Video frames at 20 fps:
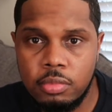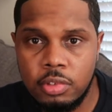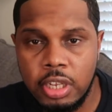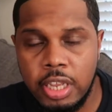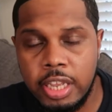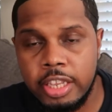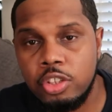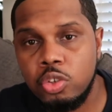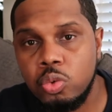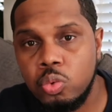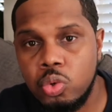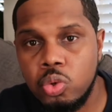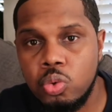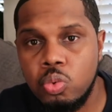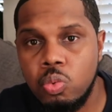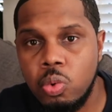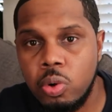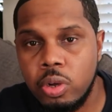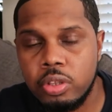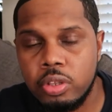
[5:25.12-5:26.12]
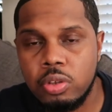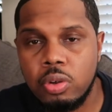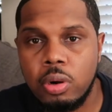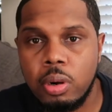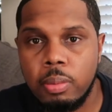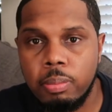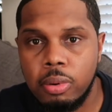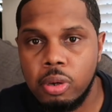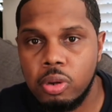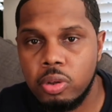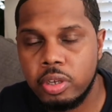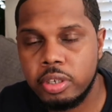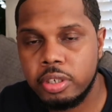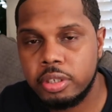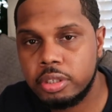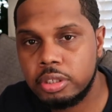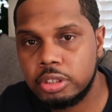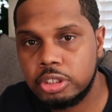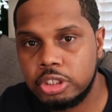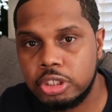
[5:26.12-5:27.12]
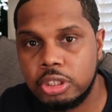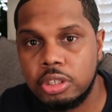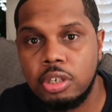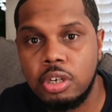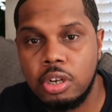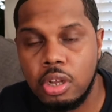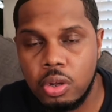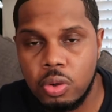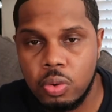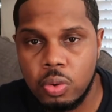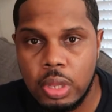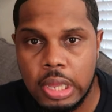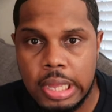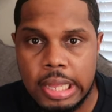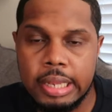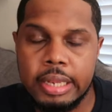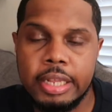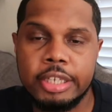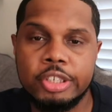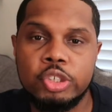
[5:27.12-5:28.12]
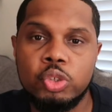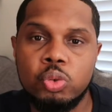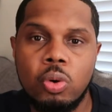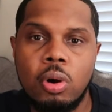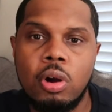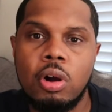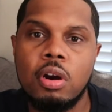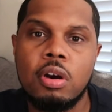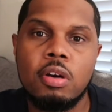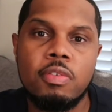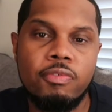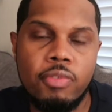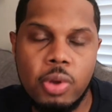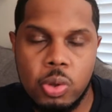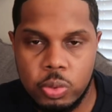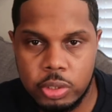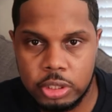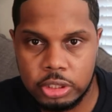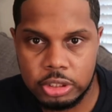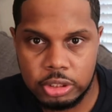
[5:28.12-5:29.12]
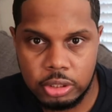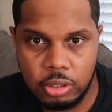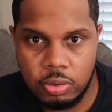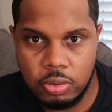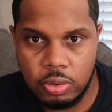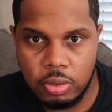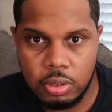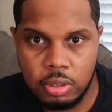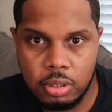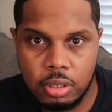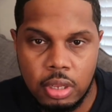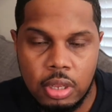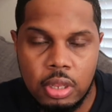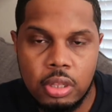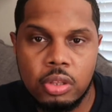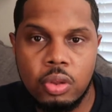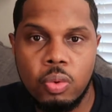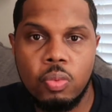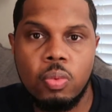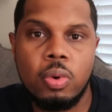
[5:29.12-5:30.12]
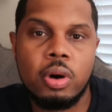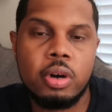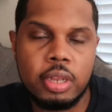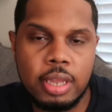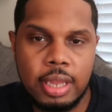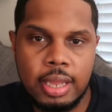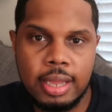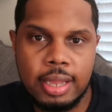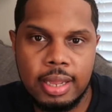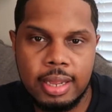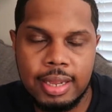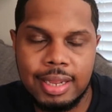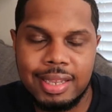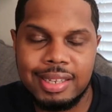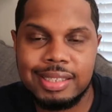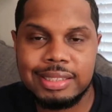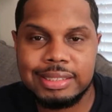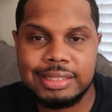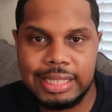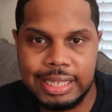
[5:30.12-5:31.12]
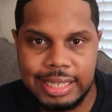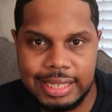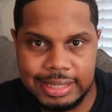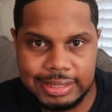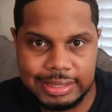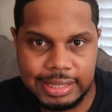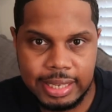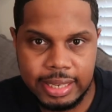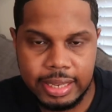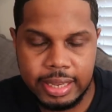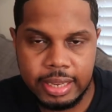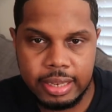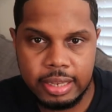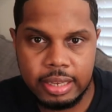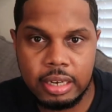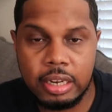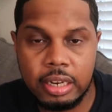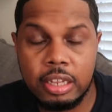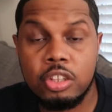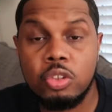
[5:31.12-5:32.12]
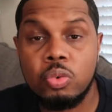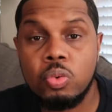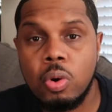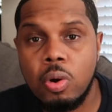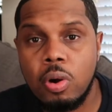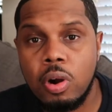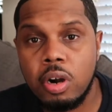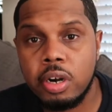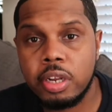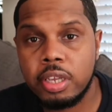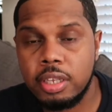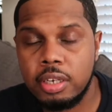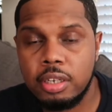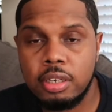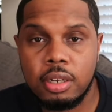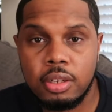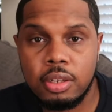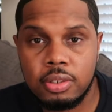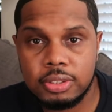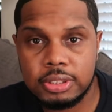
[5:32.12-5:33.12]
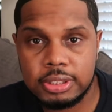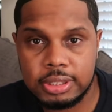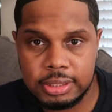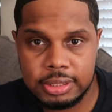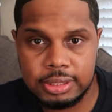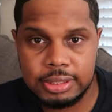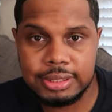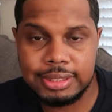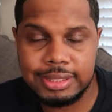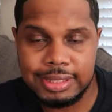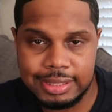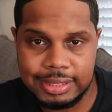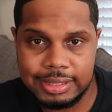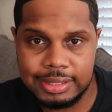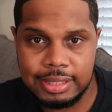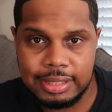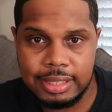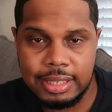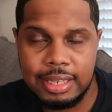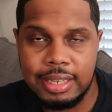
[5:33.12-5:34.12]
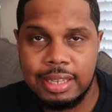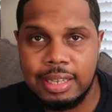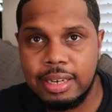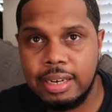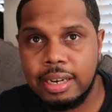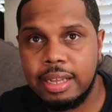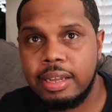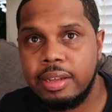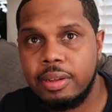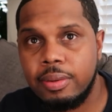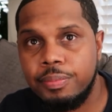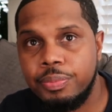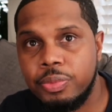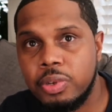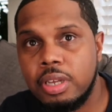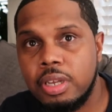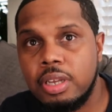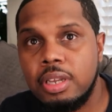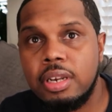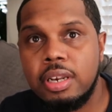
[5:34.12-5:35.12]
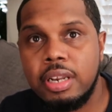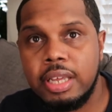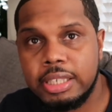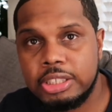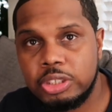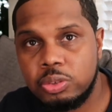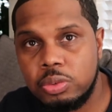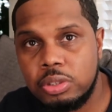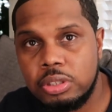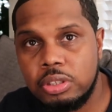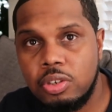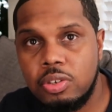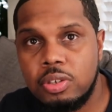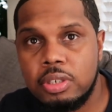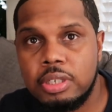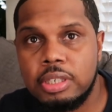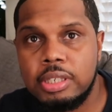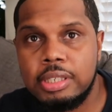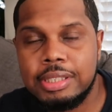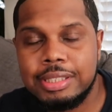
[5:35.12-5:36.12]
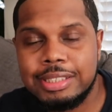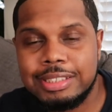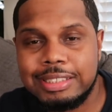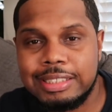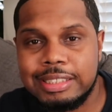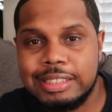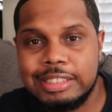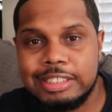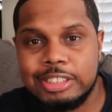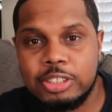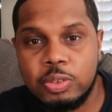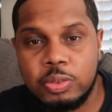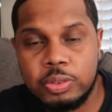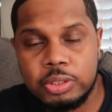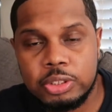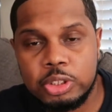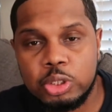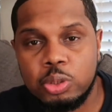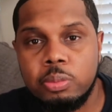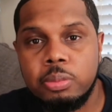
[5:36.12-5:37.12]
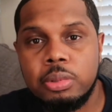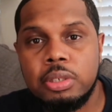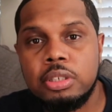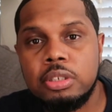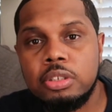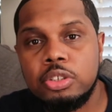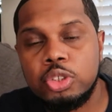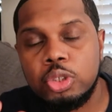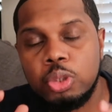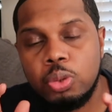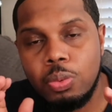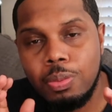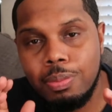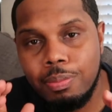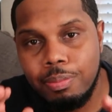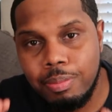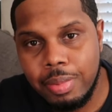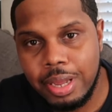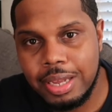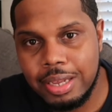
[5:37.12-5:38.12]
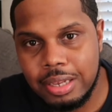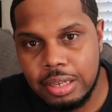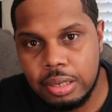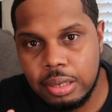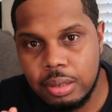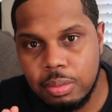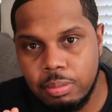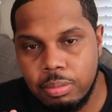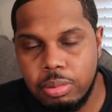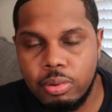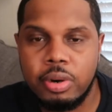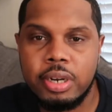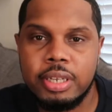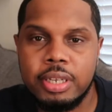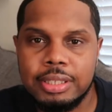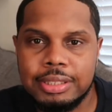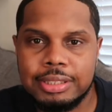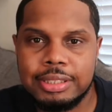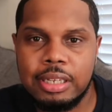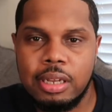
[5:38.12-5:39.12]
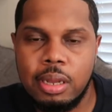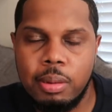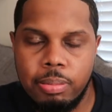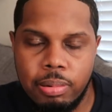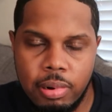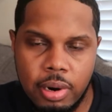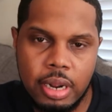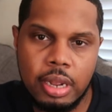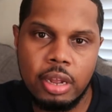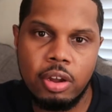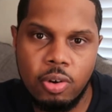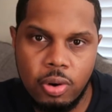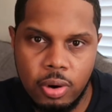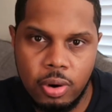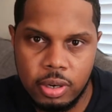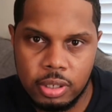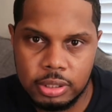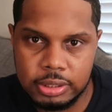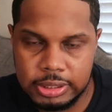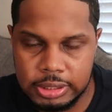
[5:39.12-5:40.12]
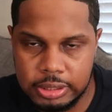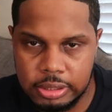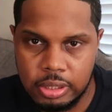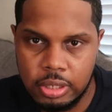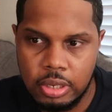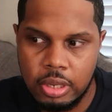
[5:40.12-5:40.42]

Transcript: and you do want your employer to know that you are focused on the work at hand, the task at hand, and you are getting those things done. Now, next one on the list is going to be to make breaks a priority.